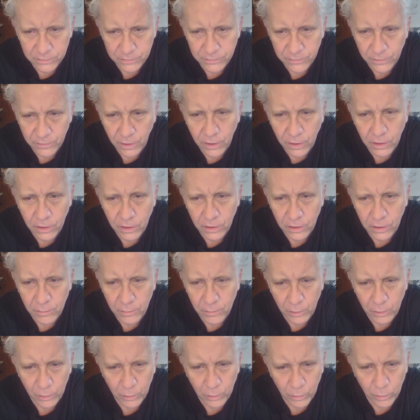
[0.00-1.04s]
was
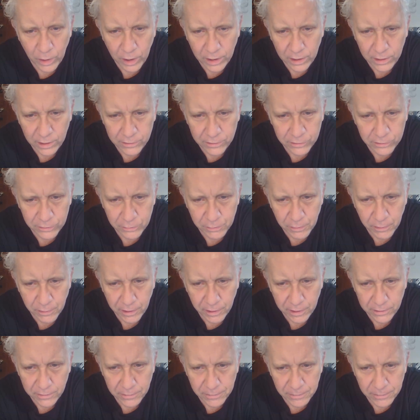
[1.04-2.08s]
far more
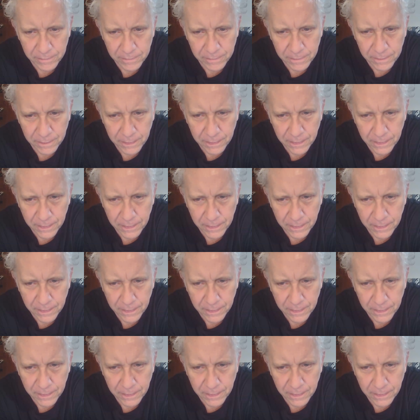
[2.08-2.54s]
widespread